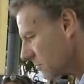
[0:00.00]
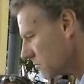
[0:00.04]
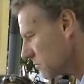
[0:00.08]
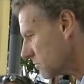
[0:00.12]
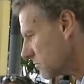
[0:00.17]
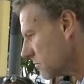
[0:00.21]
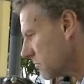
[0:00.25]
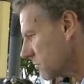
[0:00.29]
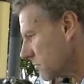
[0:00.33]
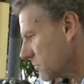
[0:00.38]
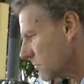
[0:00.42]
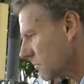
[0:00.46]
with
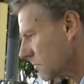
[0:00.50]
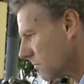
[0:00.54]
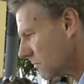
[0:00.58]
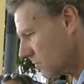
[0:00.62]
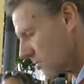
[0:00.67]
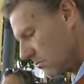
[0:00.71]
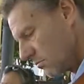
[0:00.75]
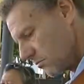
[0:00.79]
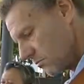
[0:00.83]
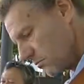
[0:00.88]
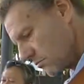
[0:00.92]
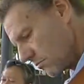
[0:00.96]
a
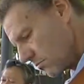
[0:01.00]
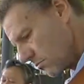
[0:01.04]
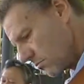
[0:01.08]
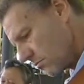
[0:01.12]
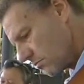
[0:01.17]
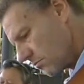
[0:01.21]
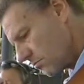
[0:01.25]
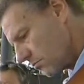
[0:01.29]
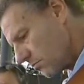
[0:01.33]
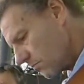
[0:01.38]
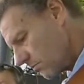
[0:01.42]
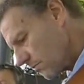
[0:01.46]
guitar and a
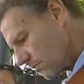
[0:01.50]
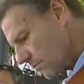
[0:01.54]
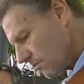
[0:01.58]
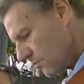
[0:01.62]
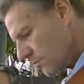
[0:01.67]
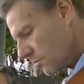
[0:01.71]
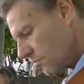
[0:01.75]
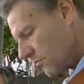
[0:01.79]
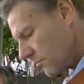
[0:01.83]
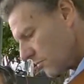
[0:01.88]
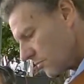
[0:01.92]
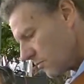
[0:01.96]
bass.
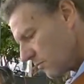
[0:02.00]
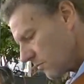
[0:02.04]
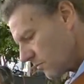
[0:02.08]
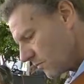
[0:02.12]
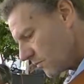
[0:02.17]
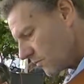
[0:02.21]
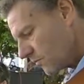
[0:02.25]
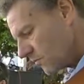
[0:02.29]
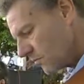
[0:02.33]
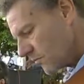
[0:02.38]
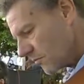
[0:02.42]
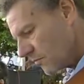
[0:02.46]
And it's
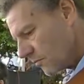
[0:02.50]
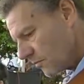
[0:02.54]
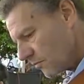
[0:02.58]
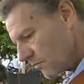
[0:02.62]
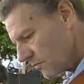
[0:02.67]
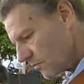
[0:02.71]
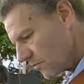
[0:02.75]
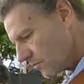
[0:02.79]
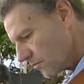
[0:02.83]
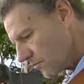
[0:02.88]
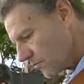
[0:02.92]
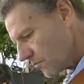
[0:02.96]
like,
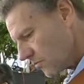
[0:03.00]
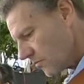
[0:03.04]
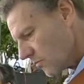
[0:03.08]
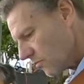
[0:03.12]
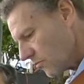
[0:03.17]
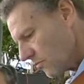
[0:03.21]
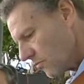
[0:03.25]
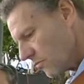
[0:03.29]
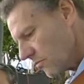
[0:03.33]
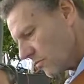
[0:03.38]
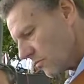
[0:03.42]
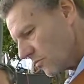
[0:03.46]
how could
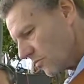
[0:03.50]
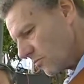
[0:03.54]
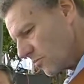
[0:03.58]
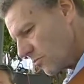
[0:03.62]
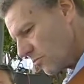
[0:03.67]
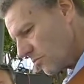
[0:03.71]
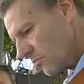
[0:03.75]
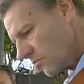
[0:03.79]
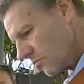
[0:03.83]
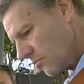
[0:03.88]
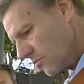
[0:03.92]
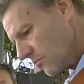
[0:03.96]
we
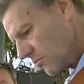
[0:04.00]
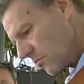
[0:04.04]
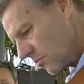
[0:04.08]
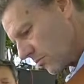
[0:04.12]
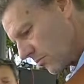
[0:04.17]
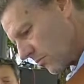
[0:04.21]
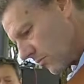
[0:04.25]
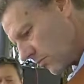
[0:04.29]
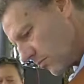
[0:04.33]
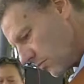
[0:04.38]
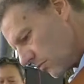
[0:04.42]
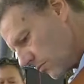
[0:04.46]
make this
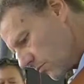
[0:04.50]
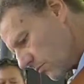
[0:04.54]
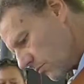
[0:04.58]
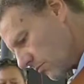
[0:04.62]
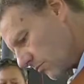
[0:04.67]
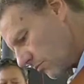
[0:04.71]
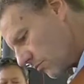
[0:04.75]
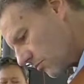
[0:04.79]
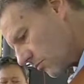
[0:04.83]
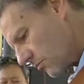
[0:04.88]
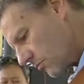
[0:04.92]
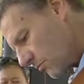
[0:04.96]
still
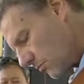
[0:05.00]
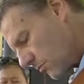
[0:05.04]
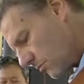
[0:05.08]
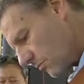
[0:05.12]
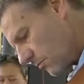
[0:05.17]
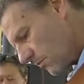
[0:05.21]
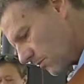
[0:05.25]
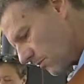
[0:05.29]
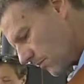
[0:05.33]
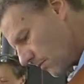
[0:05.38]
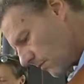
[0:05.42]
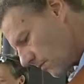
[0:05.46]
full
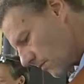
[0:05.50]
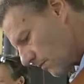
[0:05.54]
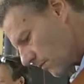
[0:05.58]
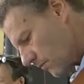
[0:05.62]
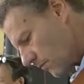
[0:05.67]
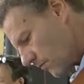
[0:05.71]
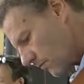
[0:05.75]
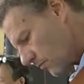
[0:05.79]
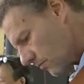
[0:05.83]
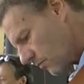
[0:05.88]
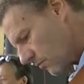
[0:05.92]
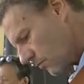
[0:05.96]

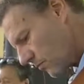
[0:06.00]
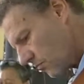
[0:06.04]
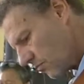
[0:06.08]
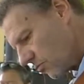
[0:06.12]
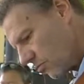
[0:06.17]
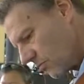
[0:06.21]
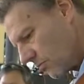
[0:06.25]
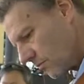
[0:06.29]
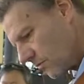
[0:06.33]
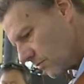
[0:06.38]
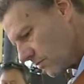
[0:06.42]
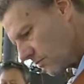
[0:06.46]

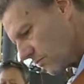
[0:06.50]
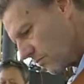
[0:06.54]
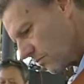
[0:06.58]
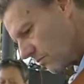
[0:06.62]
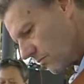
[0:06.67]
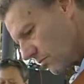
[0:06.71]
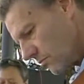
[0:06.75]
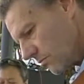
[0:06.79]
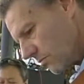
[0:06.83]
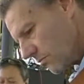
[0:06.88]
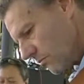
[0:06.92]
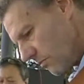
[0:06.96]
sounding?
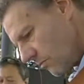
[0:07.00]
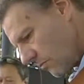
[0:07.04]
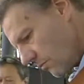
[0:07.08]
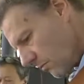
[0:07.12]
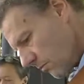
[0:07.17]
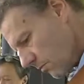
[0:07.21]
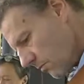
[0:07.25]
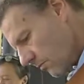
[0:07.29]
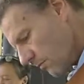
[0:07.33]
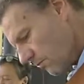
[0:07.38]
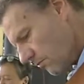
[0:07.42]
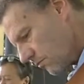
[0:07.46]
So there are
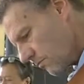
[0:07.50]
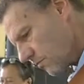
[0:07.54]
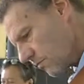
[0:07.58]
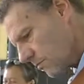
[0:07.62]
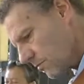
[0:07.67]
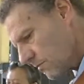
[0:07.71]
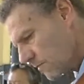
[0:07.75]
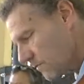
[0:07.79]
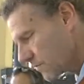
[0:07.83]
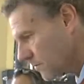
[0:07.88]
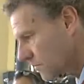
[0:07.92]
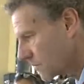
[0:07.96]
a lot of
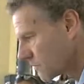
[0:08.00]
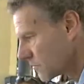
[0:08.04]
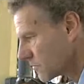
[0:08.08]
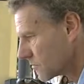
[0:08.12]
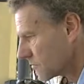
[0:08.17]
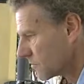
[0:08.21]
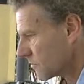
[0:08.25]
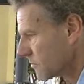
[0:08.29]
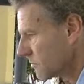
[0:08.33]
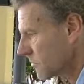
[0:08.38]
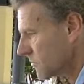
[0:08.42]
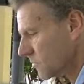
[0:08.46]
things I
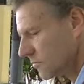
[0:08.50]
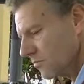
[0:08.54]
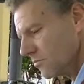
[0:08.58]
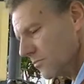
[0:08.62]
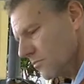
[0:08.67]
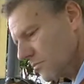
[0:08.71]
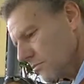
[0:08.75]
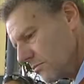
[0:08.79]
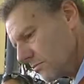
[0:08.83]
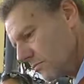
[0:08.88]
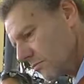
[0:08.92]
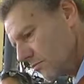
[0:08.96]
learned.
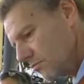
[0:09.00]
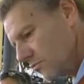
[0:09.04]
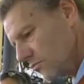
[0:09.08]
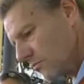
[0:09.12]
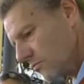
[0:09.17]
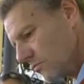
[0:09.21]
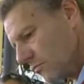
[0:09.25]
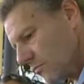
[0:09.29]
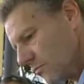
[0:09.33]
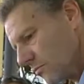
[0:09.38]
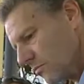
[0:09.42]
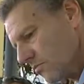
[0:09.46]

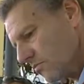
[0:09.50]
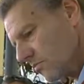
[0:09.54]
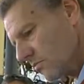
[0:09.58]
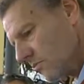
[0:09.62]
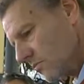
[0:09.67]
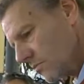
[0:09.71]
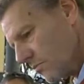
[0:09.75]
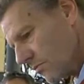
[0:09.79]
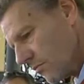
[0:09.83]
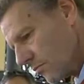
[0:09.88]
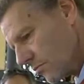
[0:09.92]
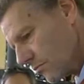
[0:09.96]
First of all,
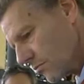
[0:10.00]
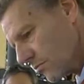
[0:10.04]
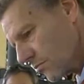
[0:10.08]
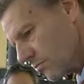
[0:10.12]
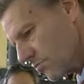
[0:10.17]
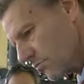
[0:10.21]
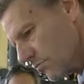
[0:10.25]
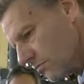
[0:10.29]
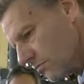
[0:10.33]
on the